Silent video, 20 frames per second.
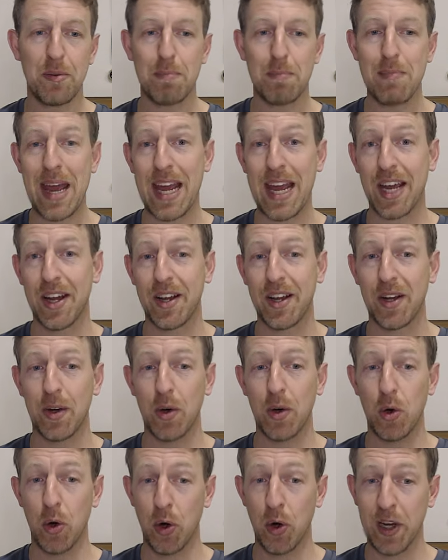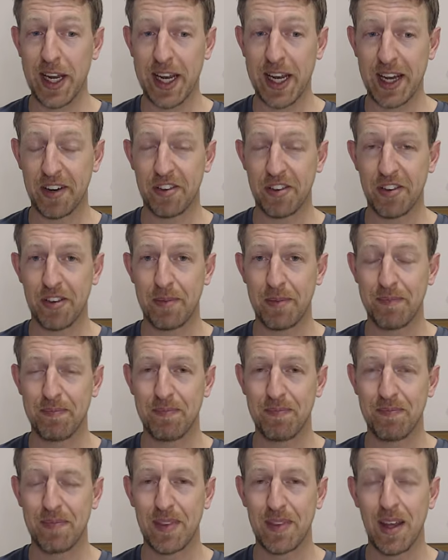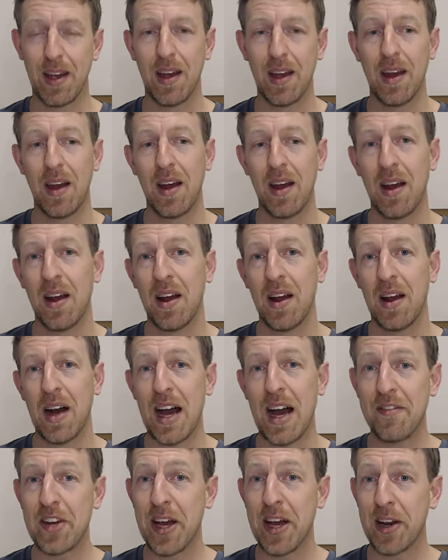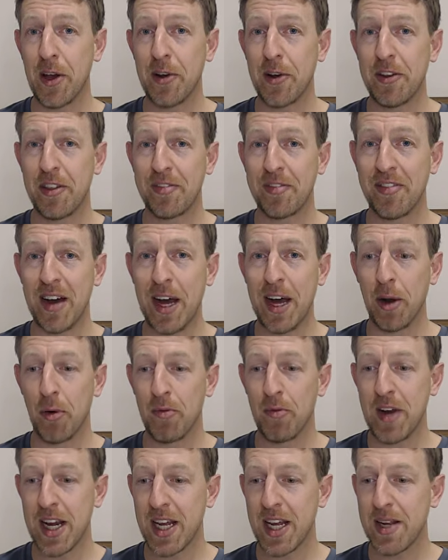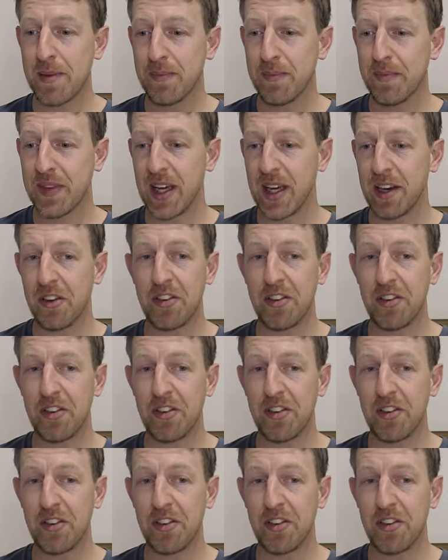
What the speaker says: Mac, or Linux. I've downloaded the file already and it's